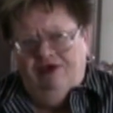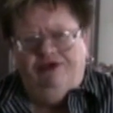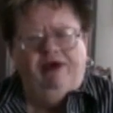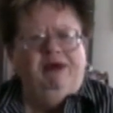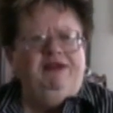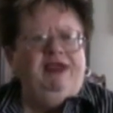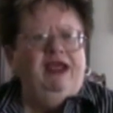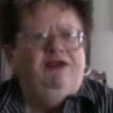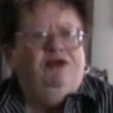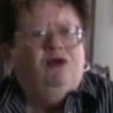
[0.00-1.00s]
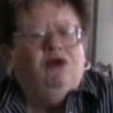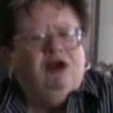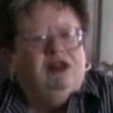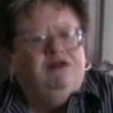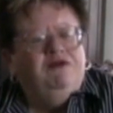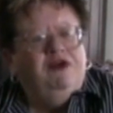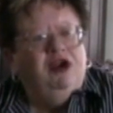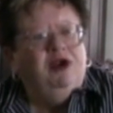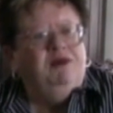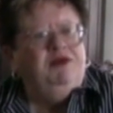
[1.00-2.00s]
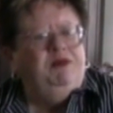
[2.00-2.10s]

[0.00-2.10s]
so I went down to Orkland Farms,